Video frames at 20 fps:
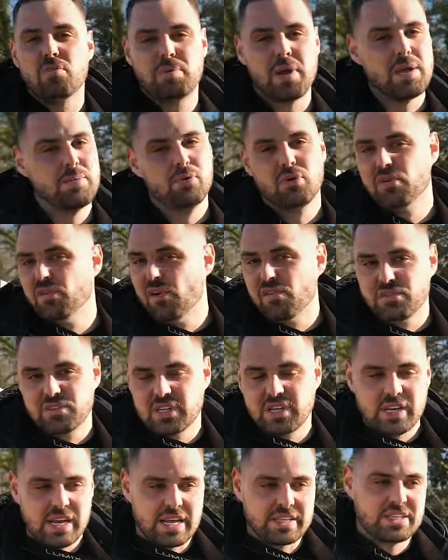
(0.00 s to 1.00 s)
of people have
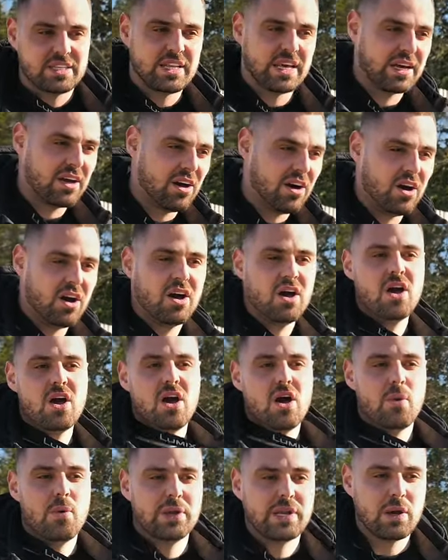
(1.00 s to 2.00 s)
obviously collected their car
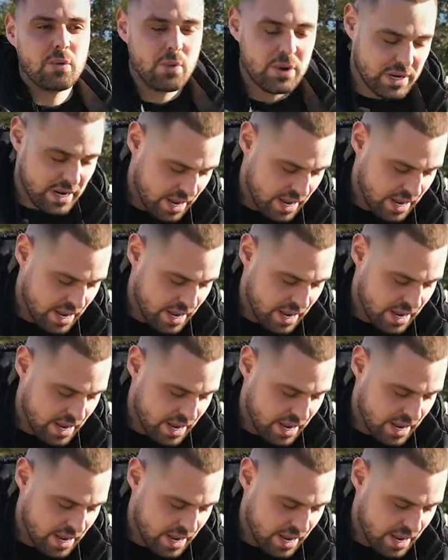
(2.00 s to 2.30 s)
when they win